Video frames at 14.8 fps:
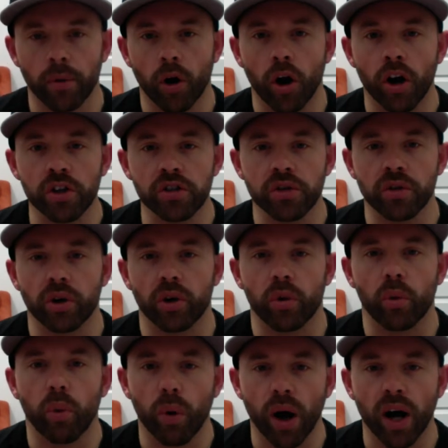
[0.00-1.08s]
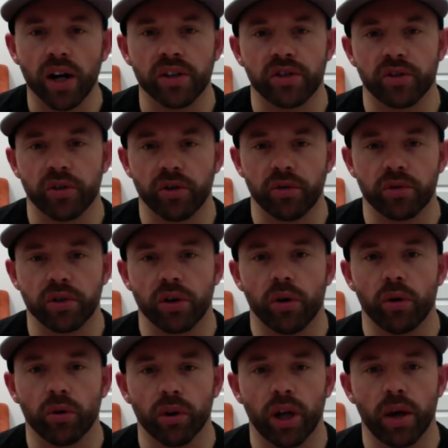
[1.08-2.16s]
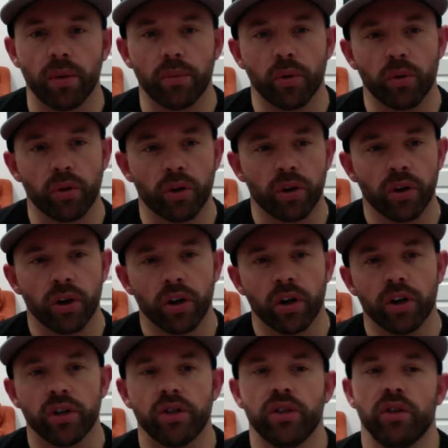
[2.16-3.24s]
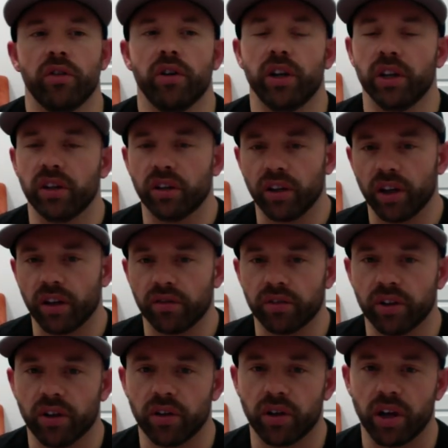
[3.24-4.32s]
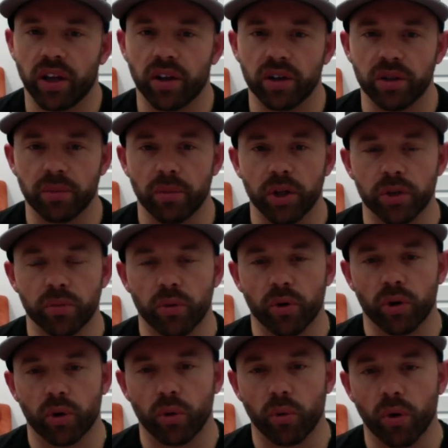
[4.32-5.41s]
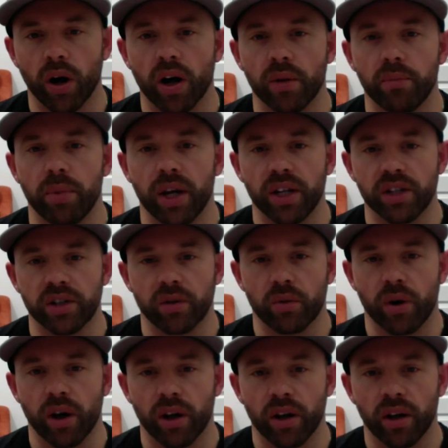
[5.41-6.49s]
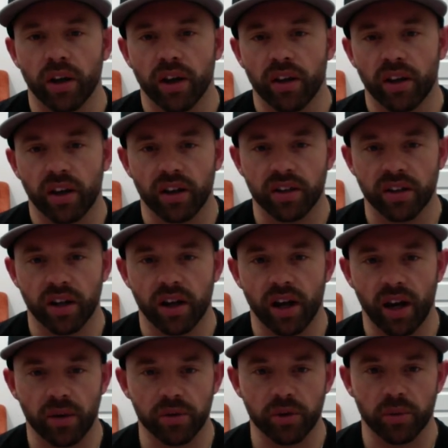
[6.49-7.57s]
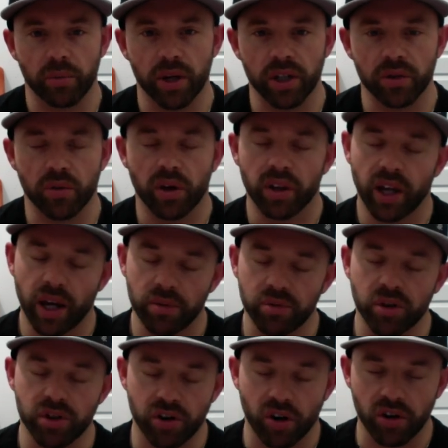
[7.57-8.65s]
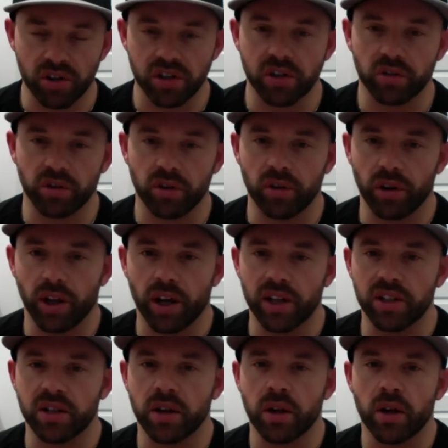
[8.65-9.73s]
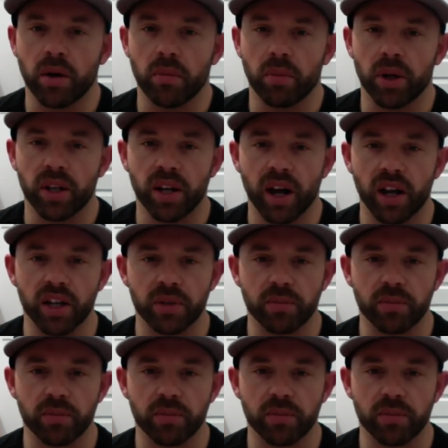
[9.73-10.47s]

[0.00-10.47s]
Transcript: Also, the quads are used a whole lot more during the lift. Okay, it's a much more quad-based squat than is a hamstring-based squat. The hamstrings are still utilized, but not as